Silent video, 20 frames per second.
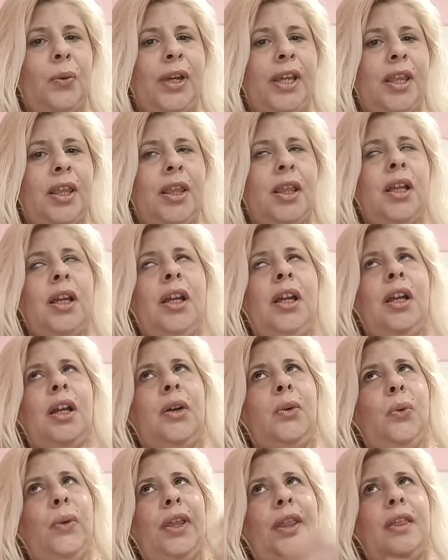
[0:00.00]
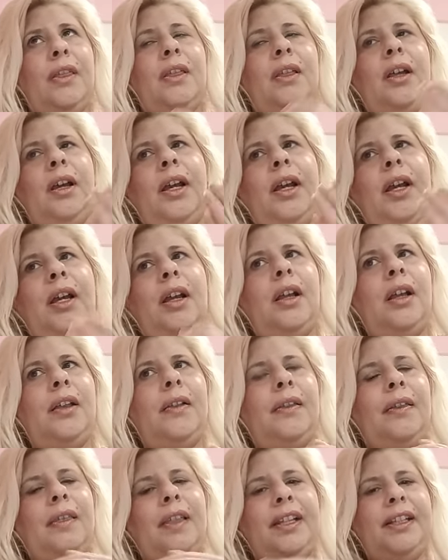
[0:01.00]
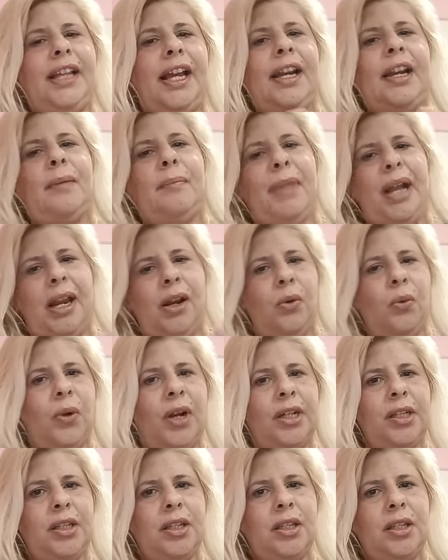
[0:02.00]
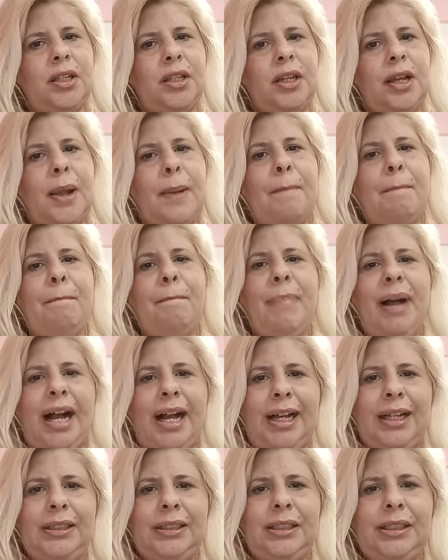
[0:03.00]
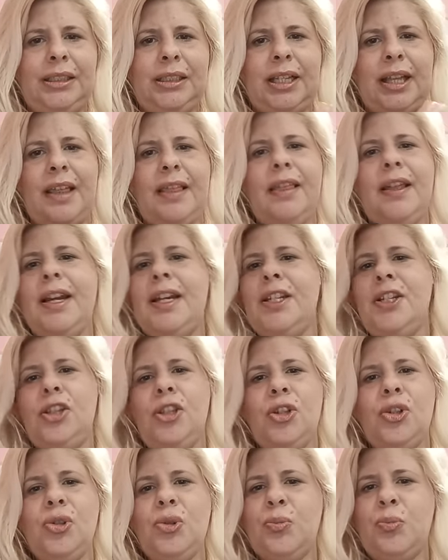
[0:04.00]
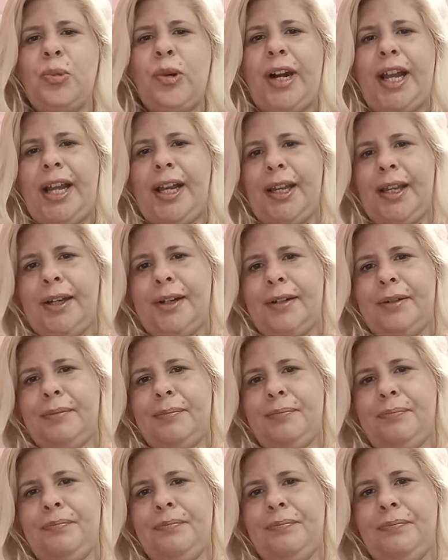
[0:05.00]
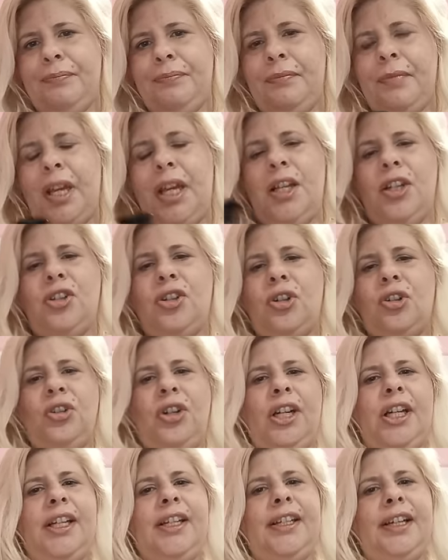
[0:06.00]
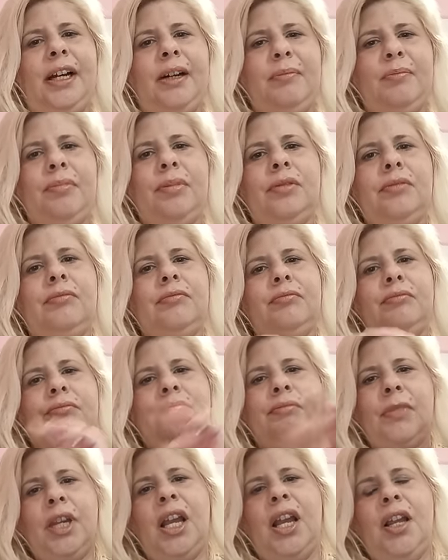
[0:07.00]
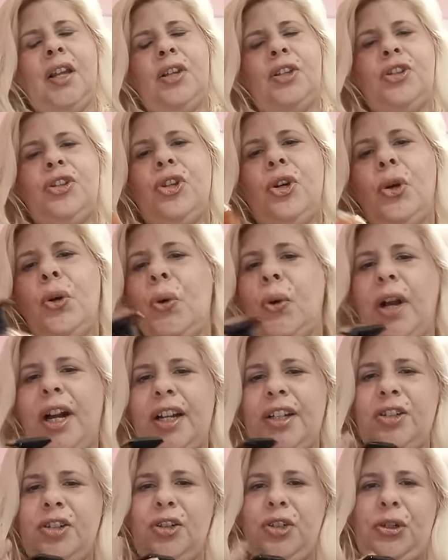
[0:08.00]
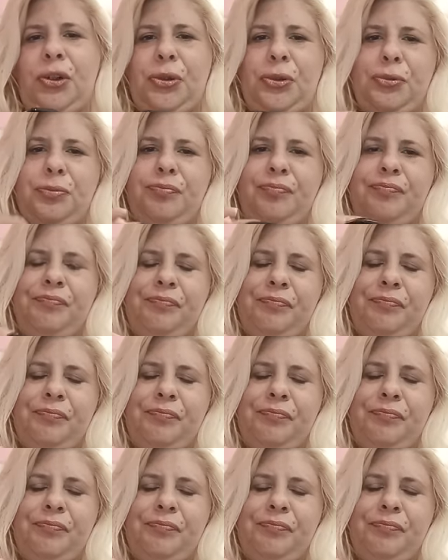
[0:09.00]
with the 10 ml ones. But there is no sprayer, it's only a dot. So I don't know.